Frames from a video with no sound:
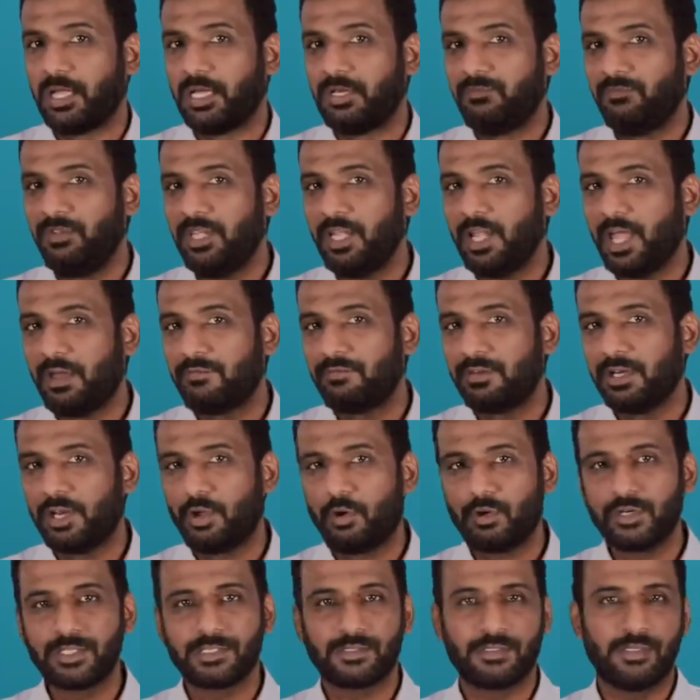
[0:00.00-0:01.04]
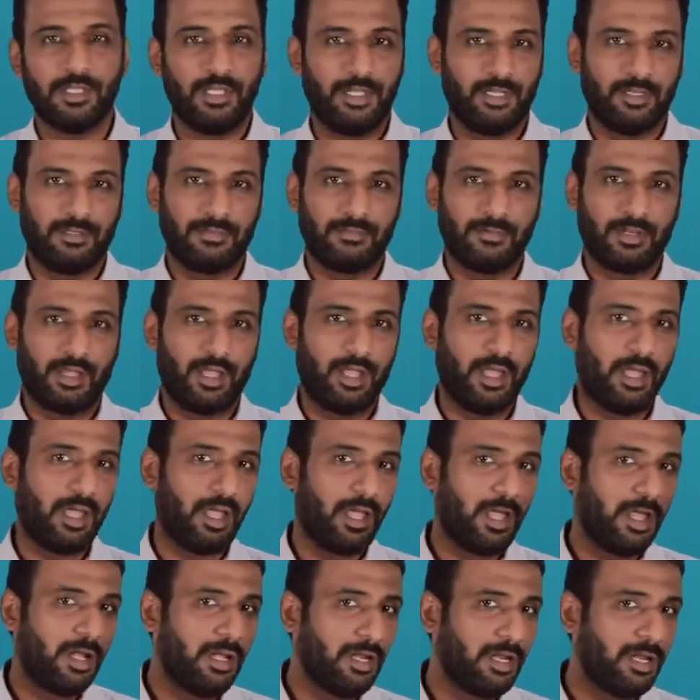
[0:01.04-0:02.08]
we have not seen
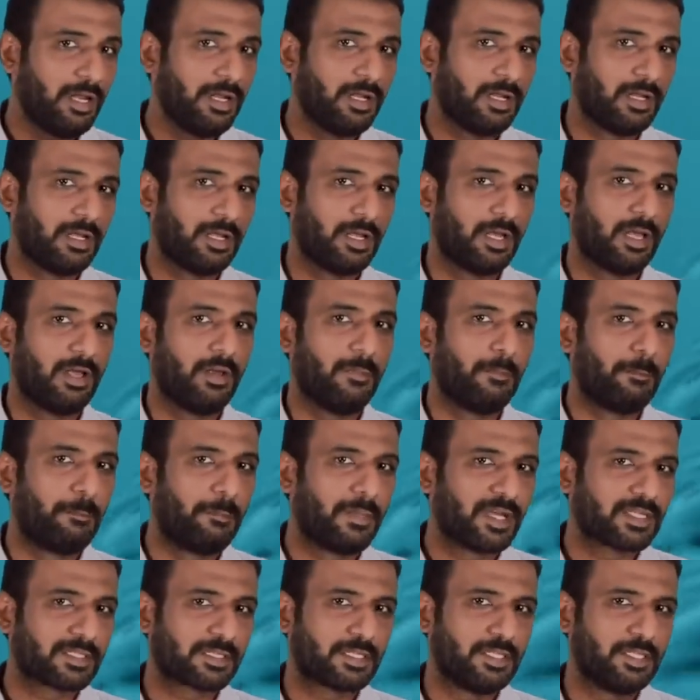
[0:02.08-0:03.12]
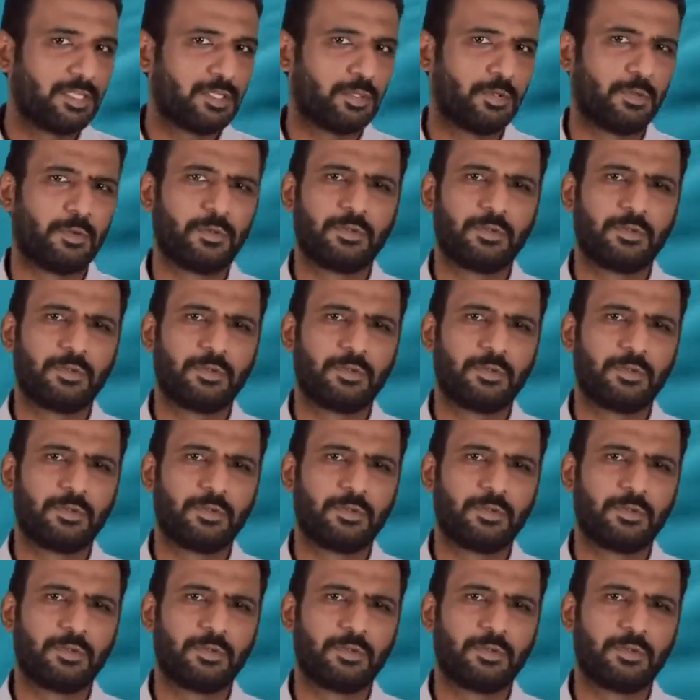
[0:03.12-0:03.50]
any mosquito